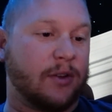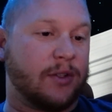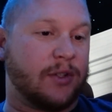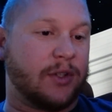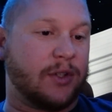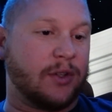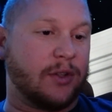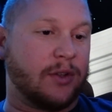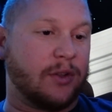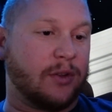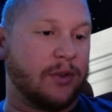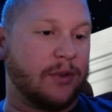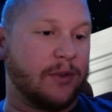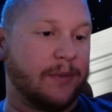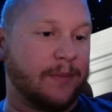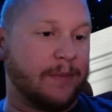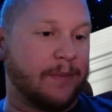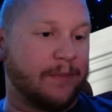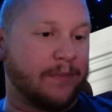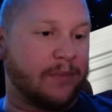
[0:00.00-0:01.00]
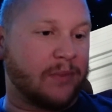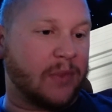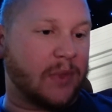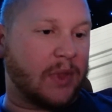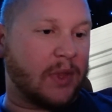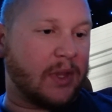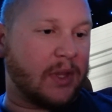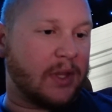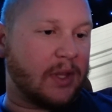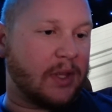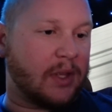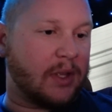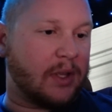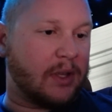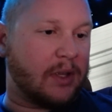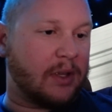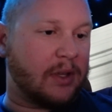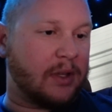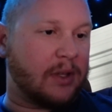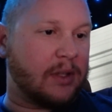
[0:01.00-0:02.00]
to,
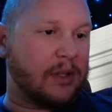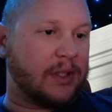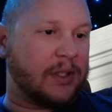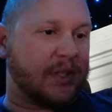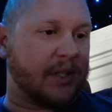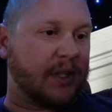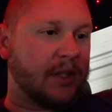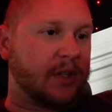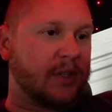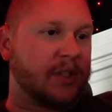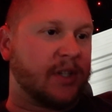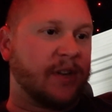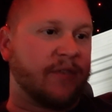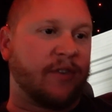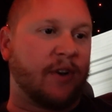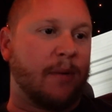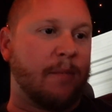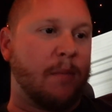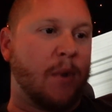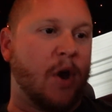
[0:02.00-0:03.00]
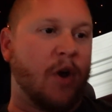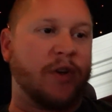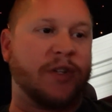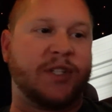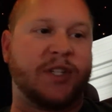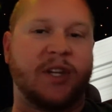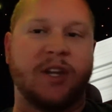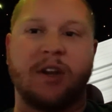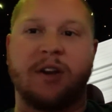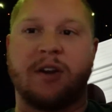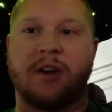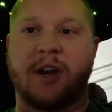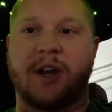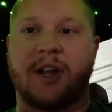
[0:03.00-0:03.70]
let's see, there's different modes here.